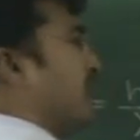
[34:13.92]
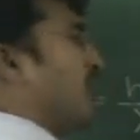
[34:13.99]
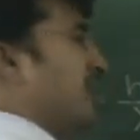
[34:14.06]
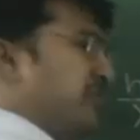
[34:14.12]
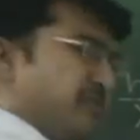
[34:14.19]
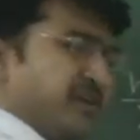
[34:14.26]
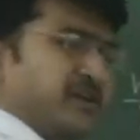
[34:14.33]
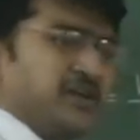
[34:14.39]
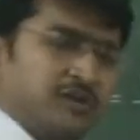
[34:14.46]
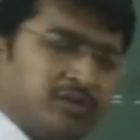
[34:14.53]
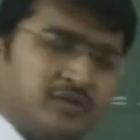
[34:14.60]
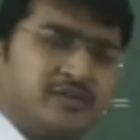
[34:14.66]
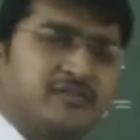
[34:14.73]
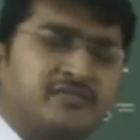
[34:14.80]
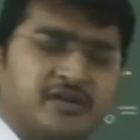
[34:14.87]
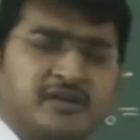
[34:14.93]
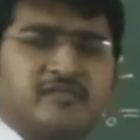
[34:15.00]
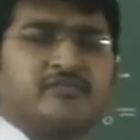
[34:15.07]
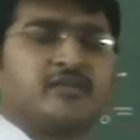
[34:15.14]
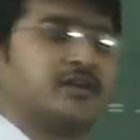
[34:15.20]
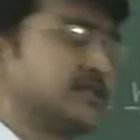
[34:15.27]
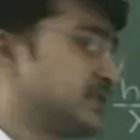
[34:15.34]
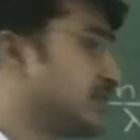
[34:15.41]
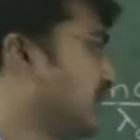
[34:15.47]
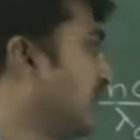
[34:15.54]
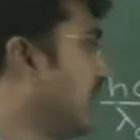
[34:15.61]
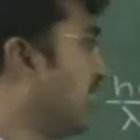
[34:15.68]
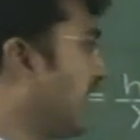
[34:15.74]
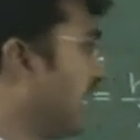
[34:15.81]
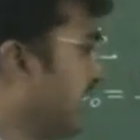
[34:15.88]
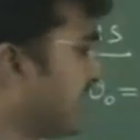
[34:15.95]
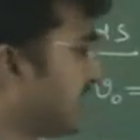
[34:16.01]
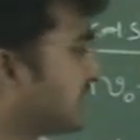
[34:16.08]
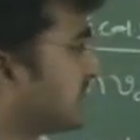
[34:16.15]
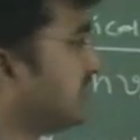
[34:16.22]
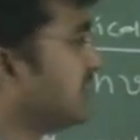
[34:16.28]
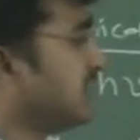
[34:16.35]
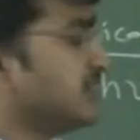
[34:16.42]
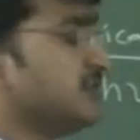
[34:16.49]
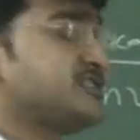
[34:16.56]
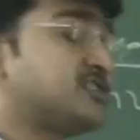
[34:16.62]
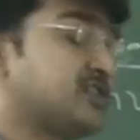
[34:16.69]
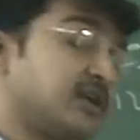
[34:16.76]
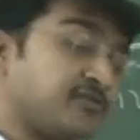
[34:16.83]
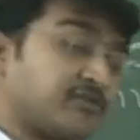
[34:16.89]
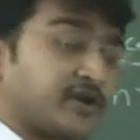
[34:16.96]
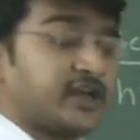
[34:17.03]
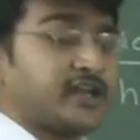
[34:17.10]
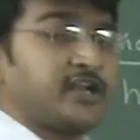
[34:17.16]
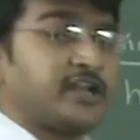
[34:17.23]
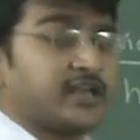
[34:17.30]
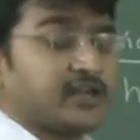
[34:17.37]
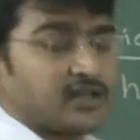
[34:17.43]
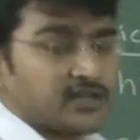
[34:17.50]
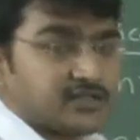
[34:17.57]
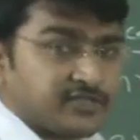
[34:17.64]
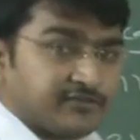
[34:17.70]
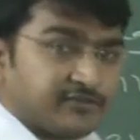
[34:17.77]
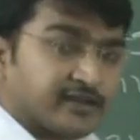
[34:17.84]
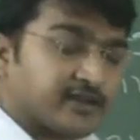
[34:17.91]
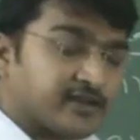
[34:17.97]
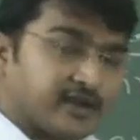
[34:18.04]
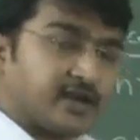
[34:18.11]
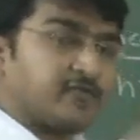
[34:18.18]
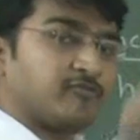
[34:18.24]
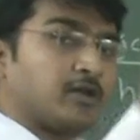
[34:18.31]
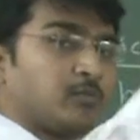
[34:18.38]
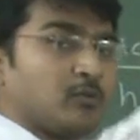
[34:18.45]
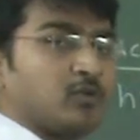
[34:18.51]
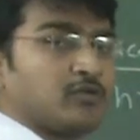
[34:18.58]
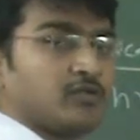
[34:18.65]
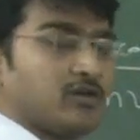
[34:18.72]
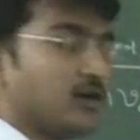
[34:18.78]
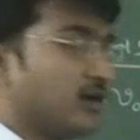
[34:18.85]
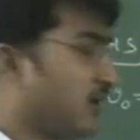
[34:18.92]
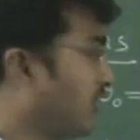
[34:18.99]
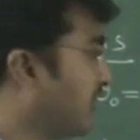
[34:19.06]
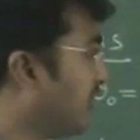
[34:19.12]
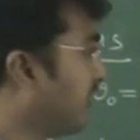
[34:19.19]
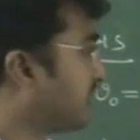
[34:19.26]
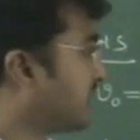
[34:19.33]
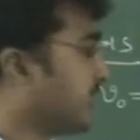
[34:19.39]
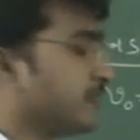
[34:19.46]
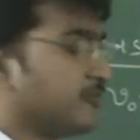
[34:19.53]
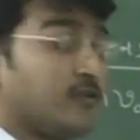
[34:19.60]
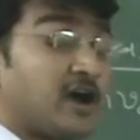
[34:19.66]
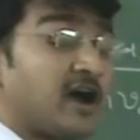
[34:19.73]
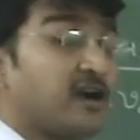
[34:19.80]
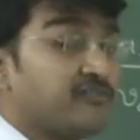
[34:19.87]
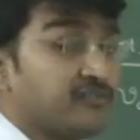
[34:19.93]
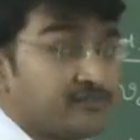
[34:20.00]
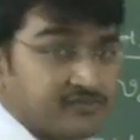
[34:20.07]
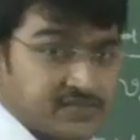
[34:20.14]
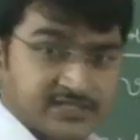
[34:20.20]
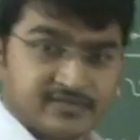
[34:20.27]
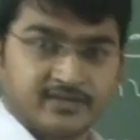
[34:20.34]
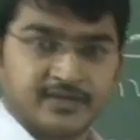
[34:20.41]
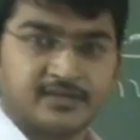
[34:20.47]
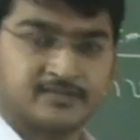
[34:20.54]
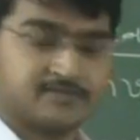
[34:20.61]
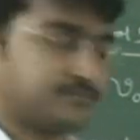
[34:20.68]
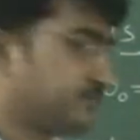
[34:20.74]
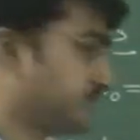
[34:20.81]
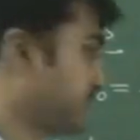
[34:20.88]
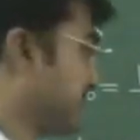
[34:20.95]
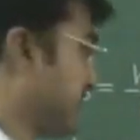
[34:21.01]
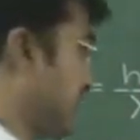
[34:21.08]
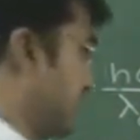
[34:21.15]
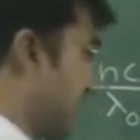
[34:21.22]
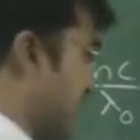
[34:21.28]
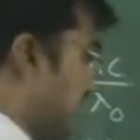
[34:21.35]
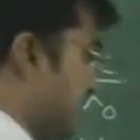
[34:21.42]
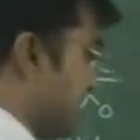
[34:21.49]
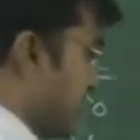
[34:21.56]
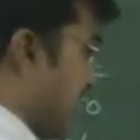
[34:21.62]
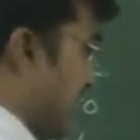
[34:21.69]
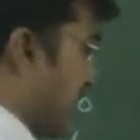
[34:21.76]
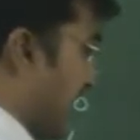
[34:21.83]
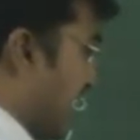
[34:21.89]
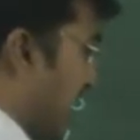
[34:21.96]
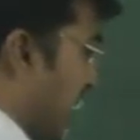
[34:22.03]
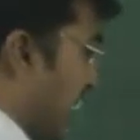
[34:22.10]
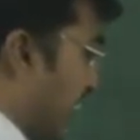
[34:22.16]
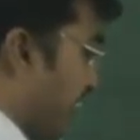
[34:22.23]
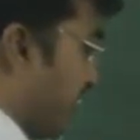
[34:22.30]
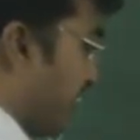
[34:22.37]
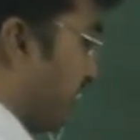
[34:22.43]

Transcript: modify it into different. Next, instead of kinetic energy, we can write one more term, half mv square. That is half